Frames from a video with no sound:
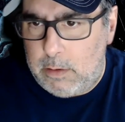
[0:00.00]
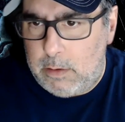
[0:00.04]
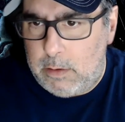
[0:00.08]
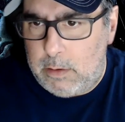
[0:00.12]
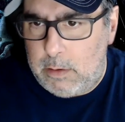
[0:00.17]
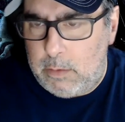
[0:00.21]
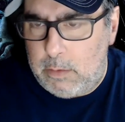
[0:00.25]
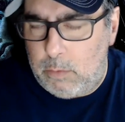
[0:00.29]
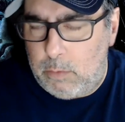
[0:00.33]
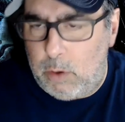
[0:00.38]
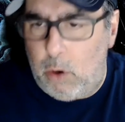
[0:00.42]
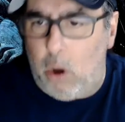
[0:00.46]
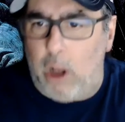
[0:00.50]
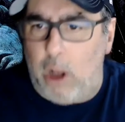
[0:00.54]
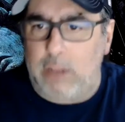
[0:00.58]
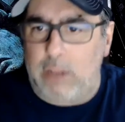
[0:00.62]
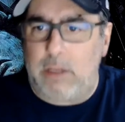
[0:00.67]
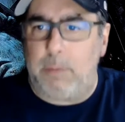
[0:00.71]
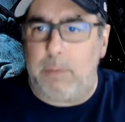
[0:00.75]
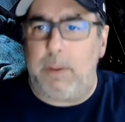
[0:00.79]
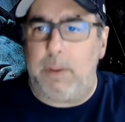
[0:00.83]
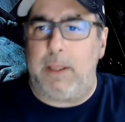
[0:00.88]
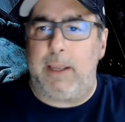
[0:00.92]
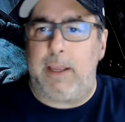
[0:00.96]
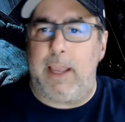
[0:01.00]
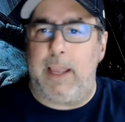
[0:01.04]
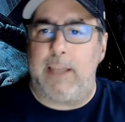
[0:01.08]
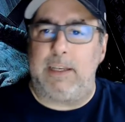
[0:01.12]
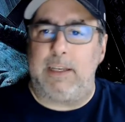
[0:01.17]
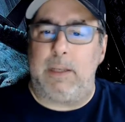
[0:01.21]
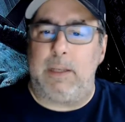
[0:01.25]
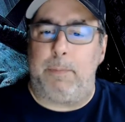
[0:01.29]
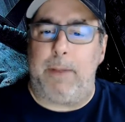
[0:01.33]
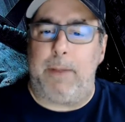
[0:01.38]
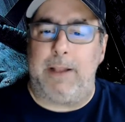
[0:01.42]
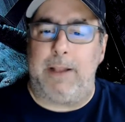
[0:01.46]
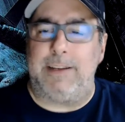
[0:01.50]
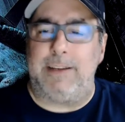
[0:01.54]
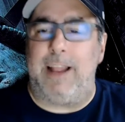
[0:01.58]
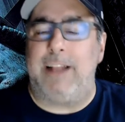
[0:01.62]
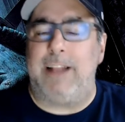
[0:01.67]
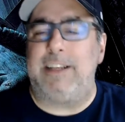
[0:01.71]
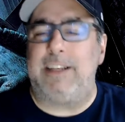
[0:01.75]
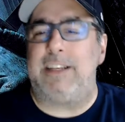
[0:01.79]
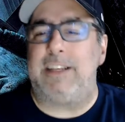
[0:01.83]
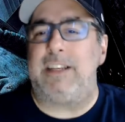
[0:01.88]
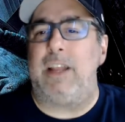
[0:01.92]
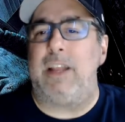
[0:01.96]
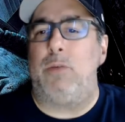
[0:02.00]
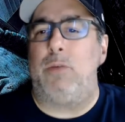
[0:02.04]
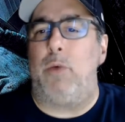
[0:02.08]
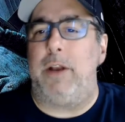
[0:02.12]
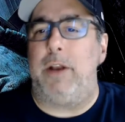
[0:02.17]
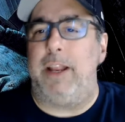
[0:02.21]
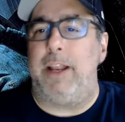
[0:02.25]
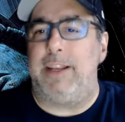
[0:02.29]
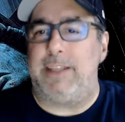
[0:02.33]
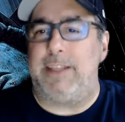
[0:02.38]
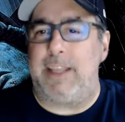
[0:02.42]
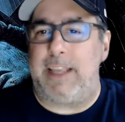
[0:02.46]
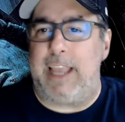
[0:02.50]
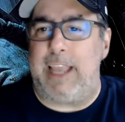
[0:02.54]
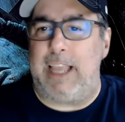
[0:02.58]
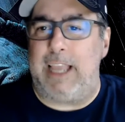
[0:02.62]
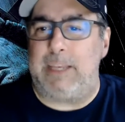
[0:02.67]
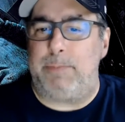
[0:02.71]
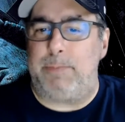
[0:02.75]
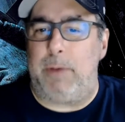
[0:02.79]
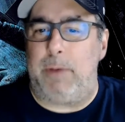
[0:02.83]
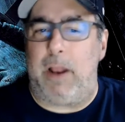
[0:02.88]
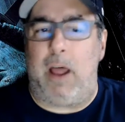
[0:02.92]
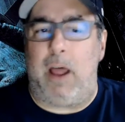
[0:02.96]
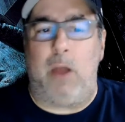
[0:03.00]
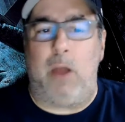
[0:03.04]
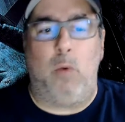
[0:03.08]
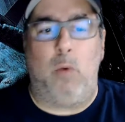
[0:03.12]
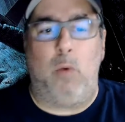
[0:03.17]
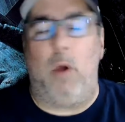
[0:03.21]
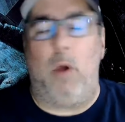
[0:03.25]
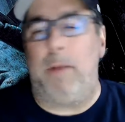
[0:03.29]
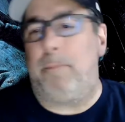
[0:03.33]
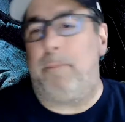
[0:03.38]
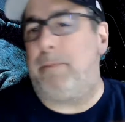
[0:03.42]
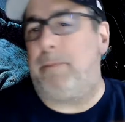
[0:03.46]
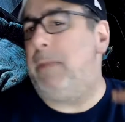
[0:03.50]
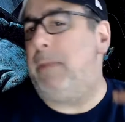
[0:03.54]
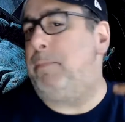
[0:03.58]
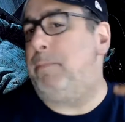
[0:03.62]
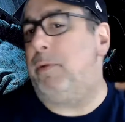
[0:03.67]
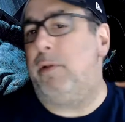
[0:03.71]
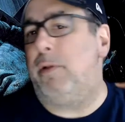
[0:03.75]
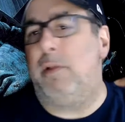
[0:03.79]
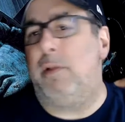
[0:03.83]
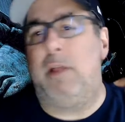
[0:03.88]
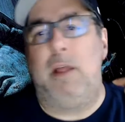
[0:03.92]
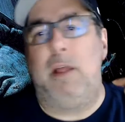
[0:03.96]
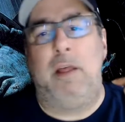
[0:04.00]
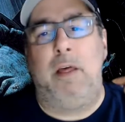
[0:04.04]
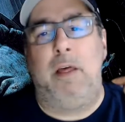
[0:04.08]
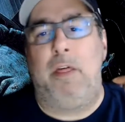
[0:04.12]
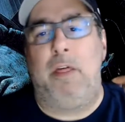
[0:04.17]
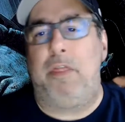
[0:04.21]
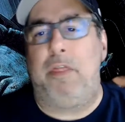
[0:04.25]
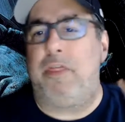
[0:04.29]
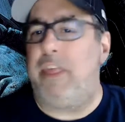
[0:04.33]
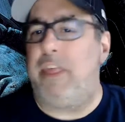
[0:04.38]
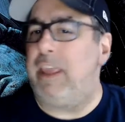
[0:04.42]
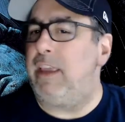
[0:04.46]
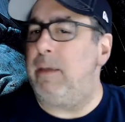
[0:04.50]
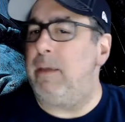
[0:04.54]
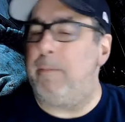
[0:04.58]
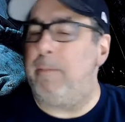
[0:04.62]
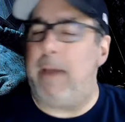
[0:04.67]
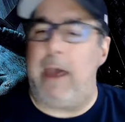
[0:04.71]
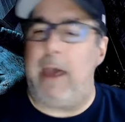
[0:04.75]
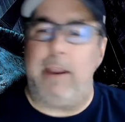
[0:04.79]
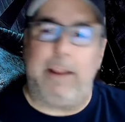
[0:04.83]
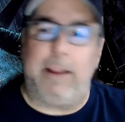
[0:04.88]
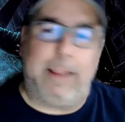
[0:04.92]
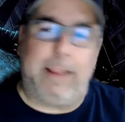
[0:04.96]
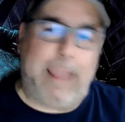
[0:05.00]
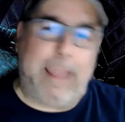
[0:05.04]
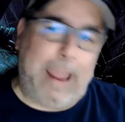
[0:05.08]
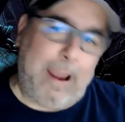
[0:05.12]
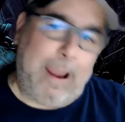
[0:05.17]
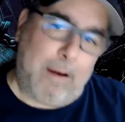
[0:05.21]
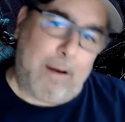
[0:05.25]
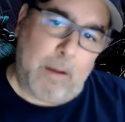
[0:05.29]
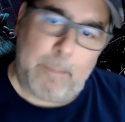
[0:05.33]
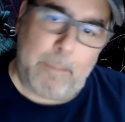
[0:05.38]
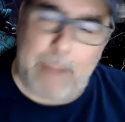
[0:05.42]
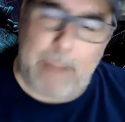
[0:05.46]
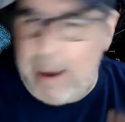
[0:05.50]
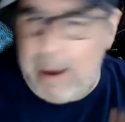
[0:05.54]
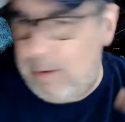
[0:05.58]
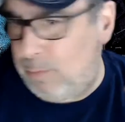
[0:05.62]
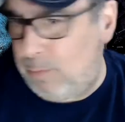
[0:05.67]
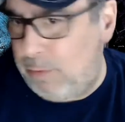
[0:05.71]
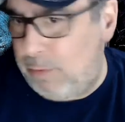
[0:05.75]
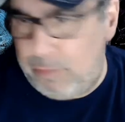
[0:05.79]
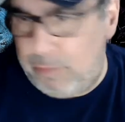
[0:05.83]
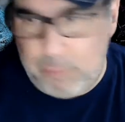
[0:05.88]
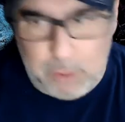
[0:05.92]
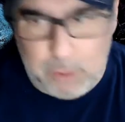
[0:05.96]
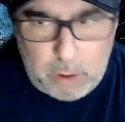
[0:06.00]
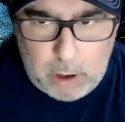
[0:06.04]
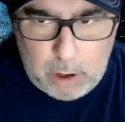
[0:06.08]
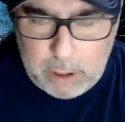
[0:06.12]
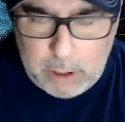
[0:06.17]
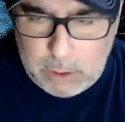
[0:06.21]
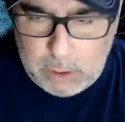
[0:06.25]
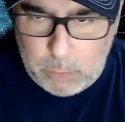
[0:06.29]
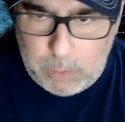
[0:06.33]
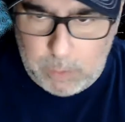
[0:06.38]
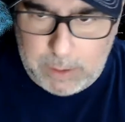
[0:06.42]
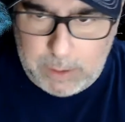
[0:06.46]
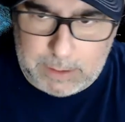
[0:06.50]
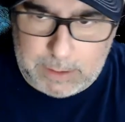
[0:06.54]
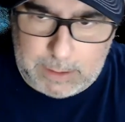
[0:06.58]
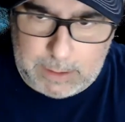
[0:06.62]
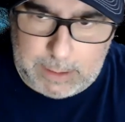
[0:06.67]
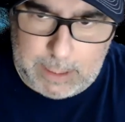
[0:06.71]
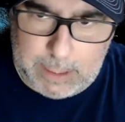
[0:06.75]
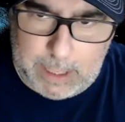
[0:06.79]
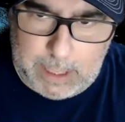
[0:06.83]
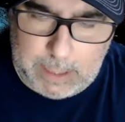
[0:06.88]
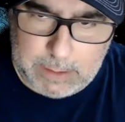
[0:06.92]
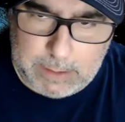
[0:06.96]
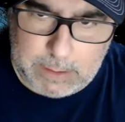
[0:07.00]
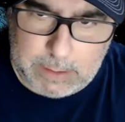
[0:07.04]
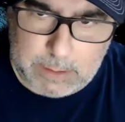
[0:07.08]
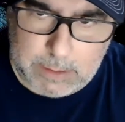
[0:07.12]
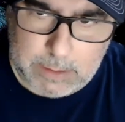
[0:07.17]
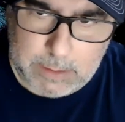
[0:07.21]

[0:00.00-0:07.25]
What ought to be the case depends not just on what is the case, but on what people think about and care about with regard to what is the case.